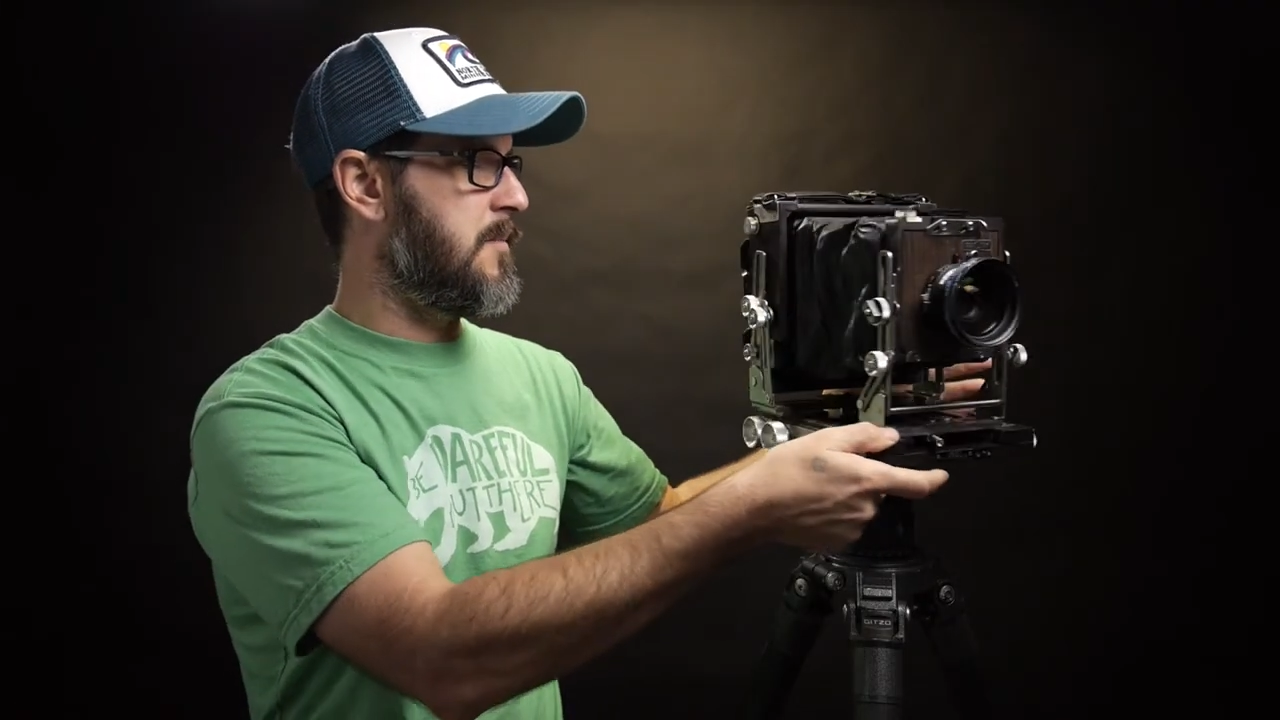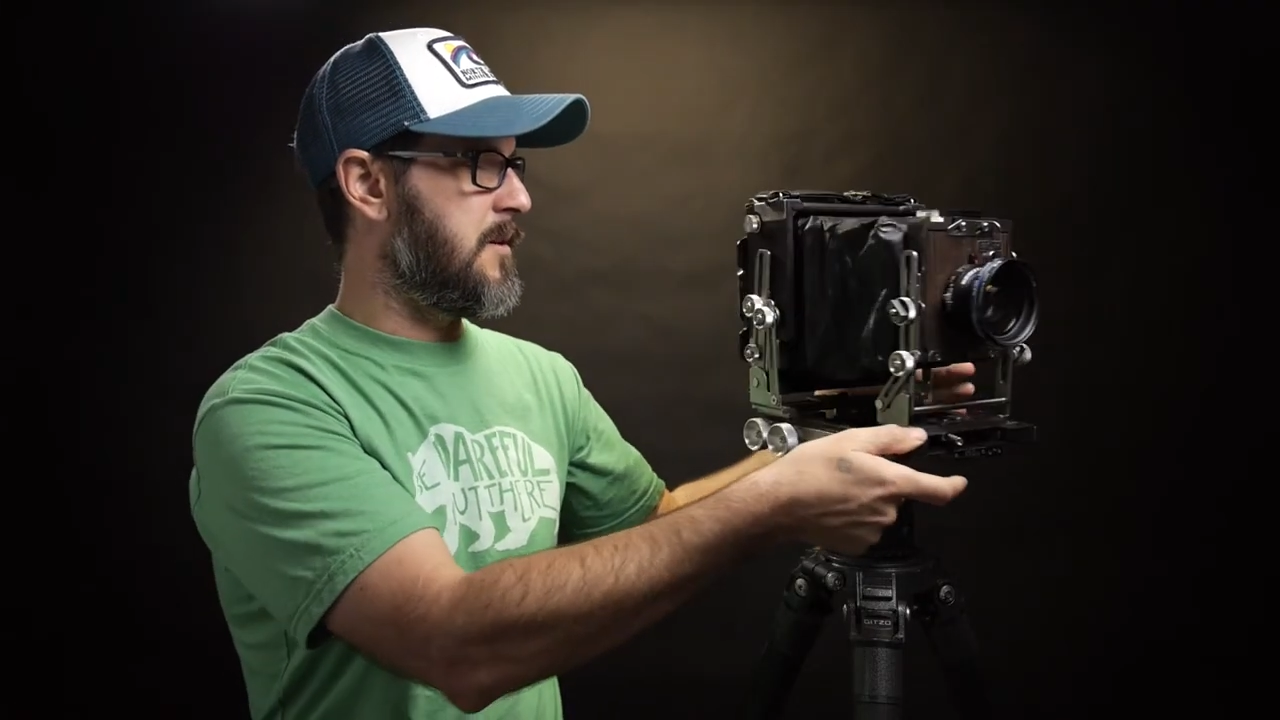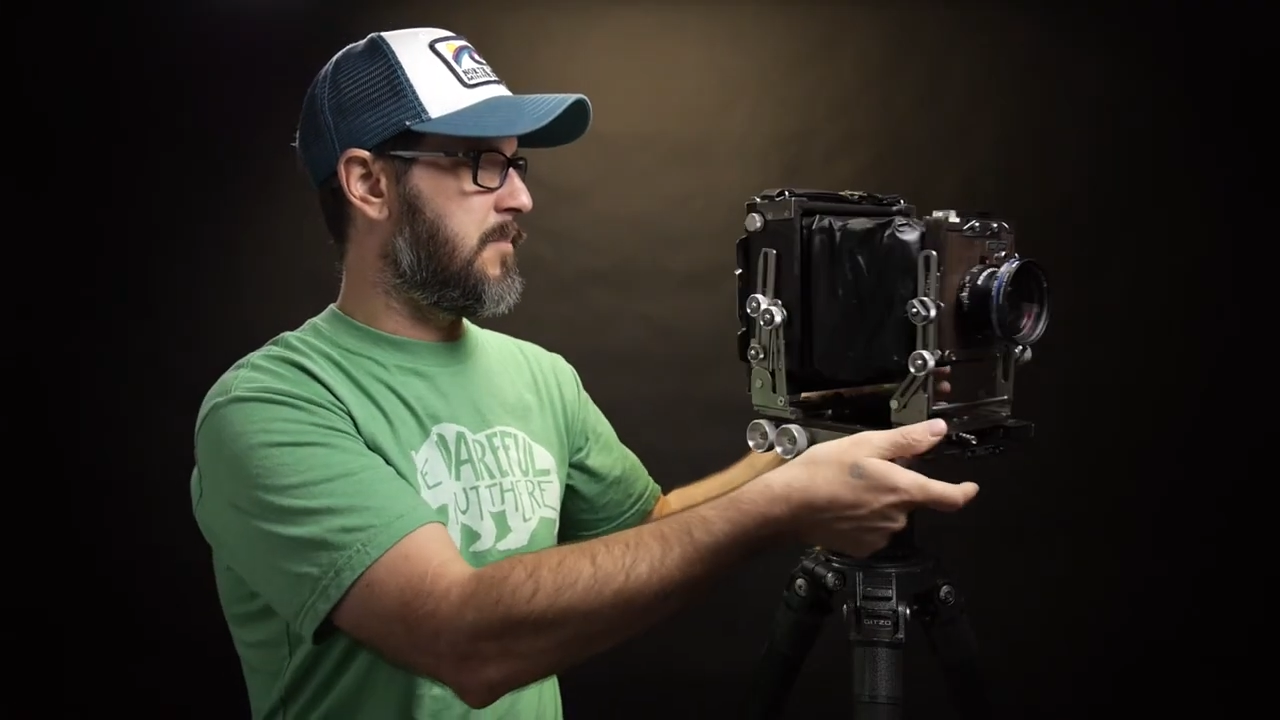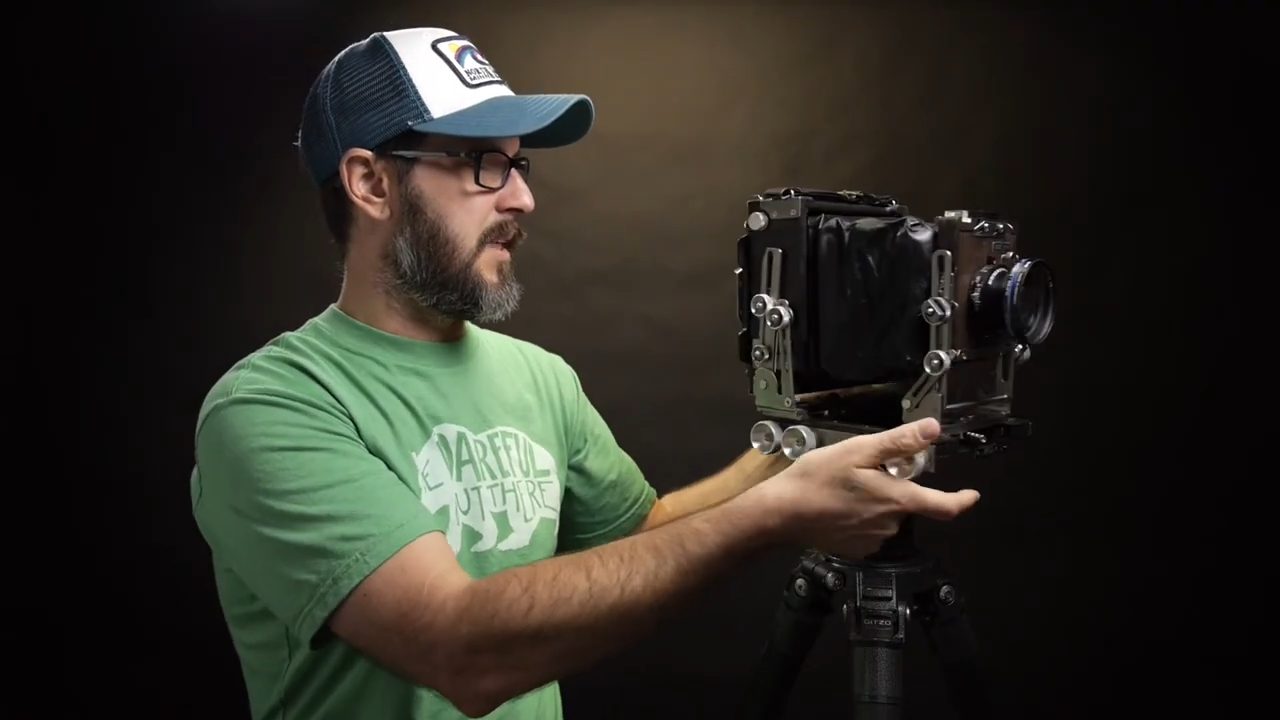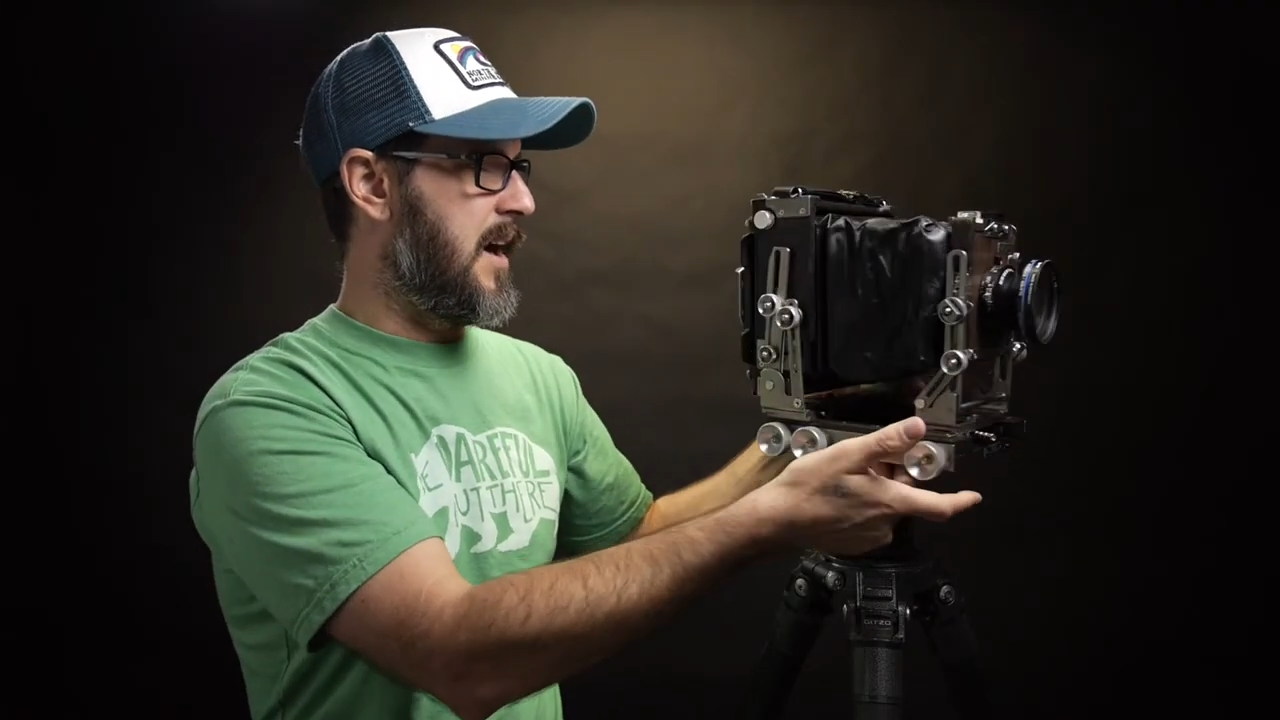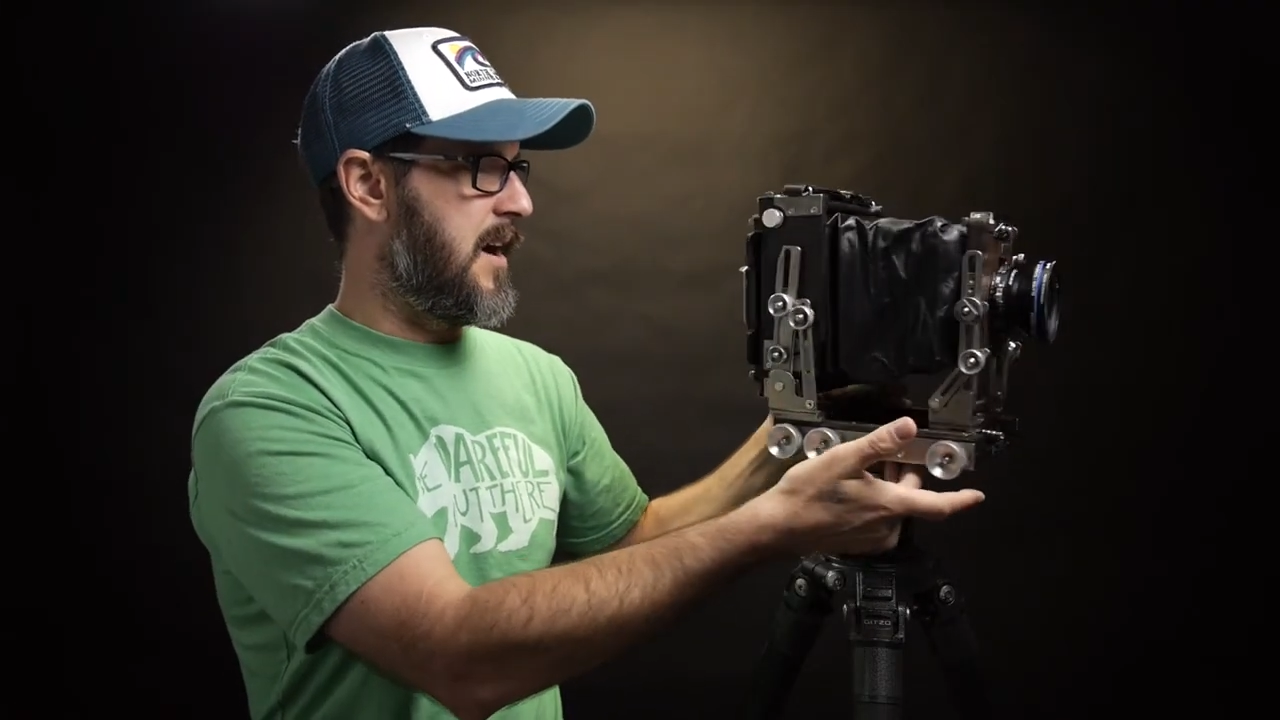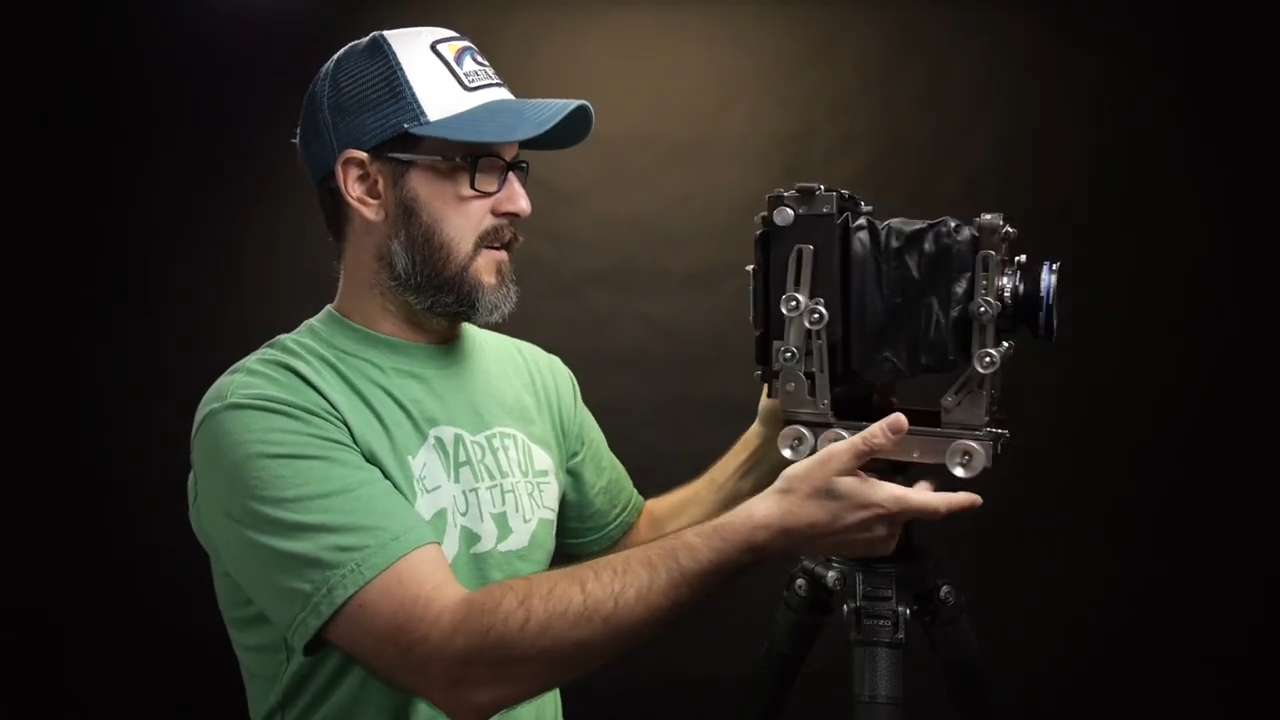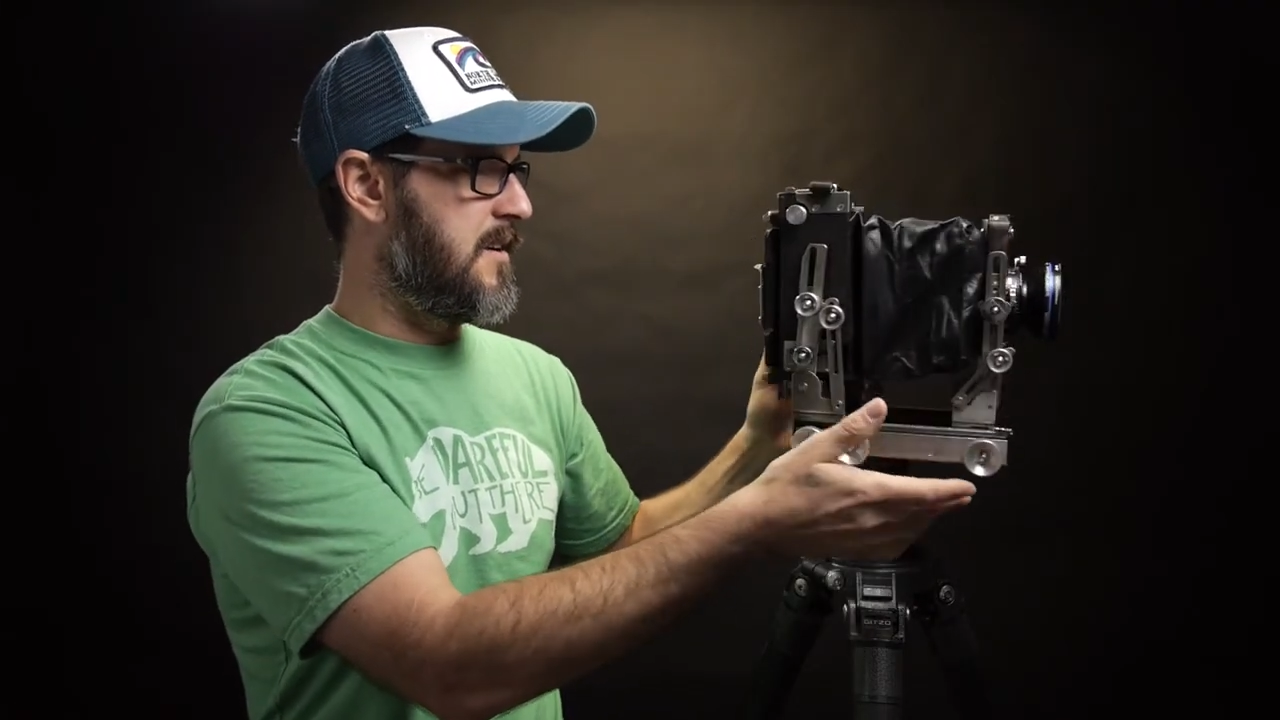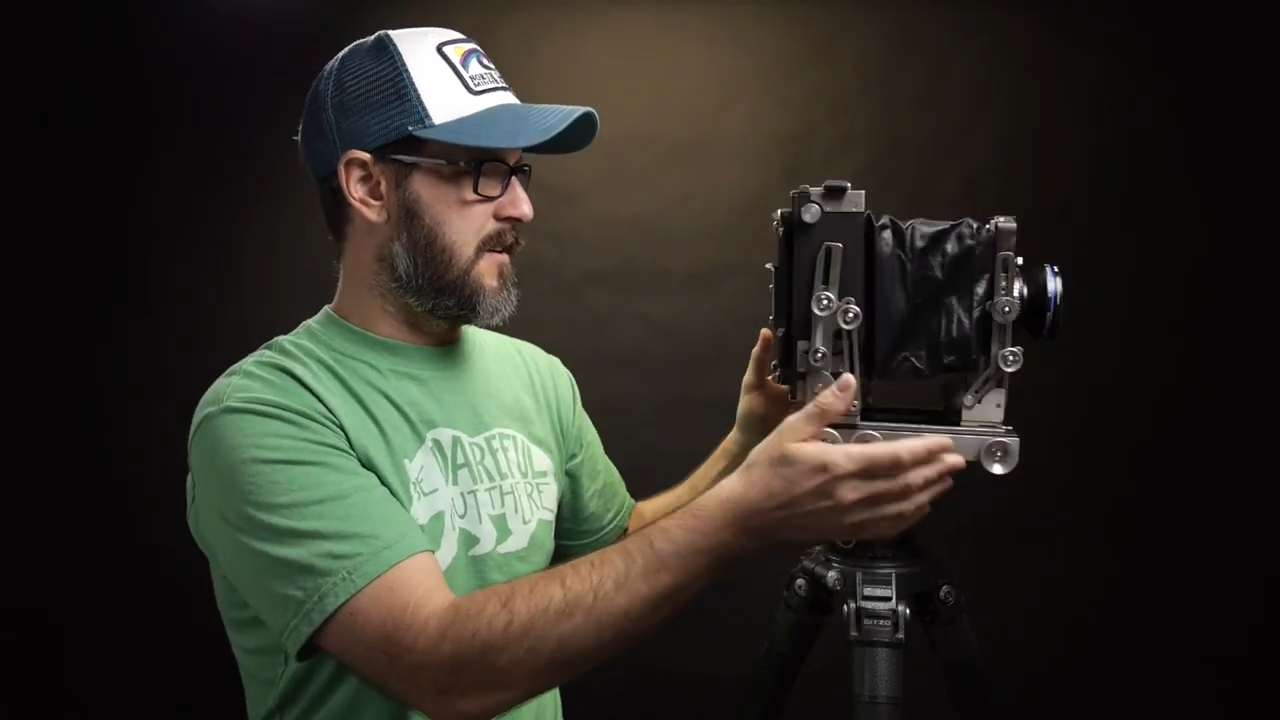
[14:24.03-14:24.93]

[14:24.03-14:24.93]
be applied